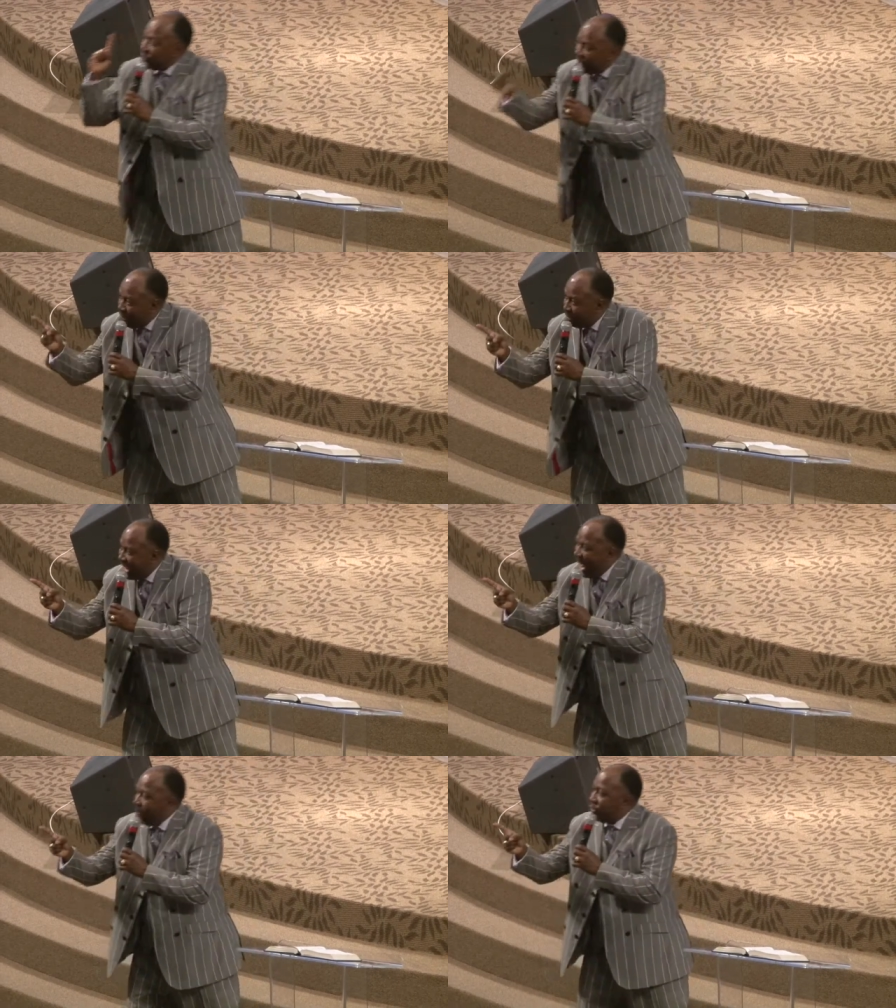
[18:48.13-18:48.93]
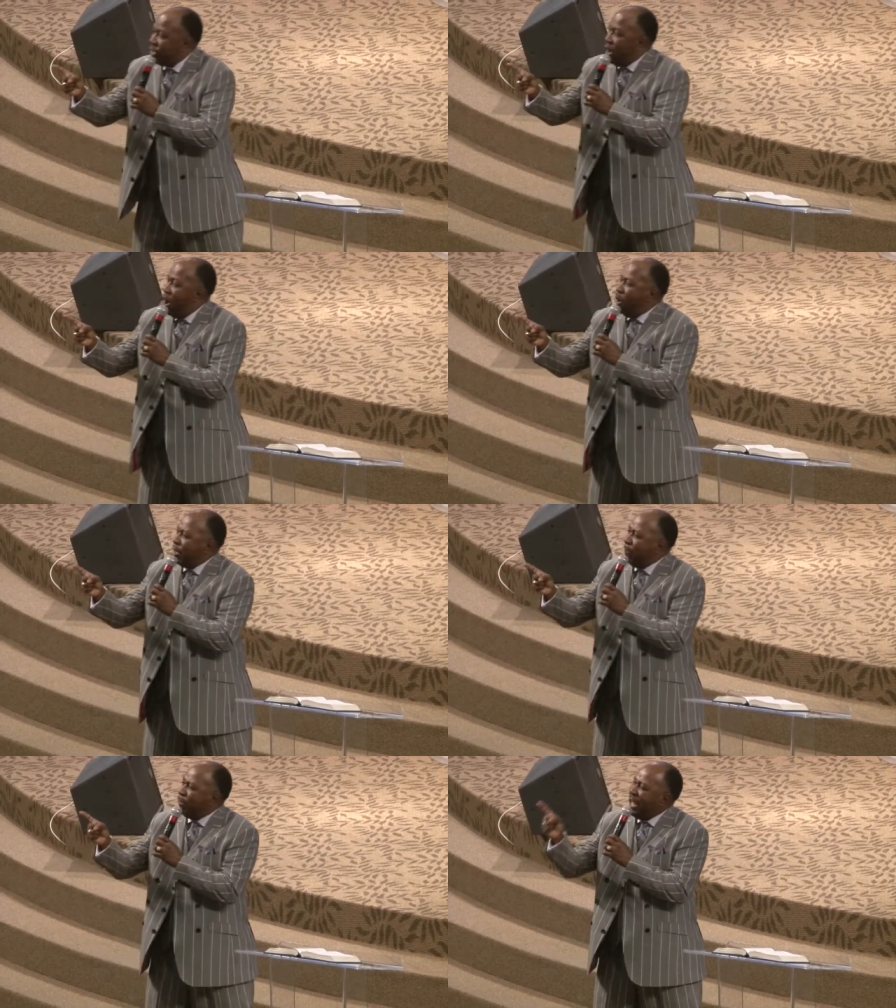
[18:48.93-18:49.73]
sometimes the
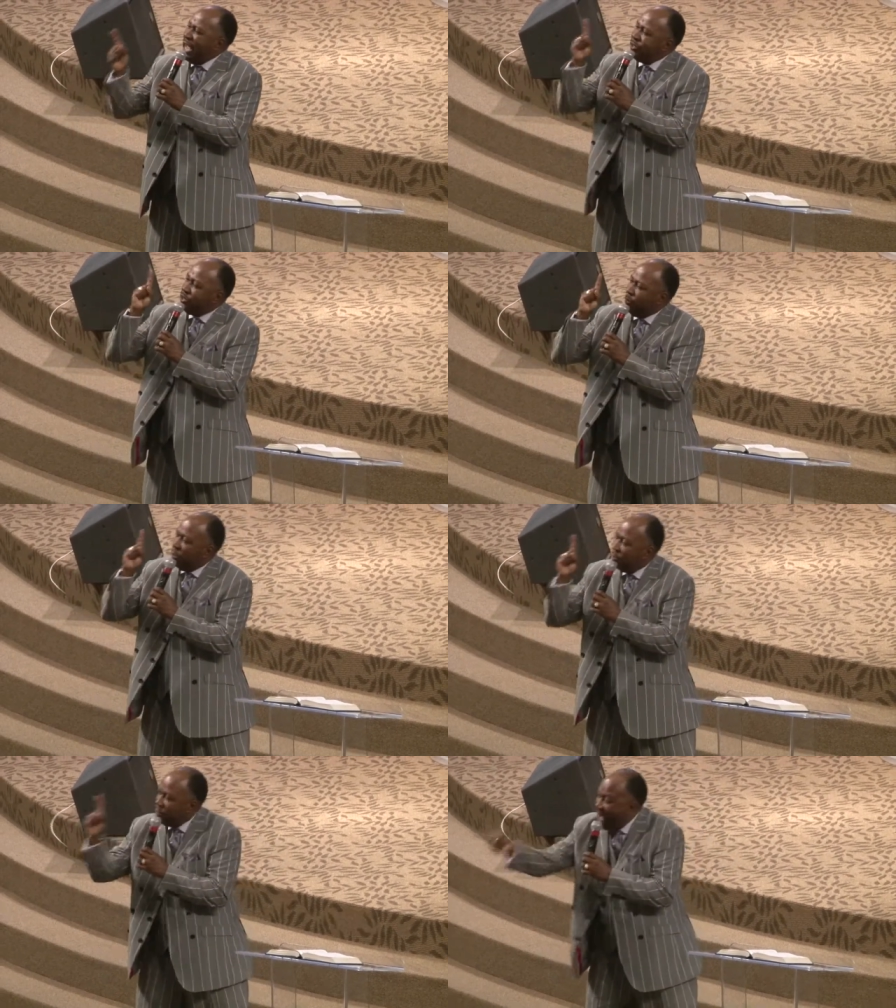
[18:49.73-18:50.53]
only place you will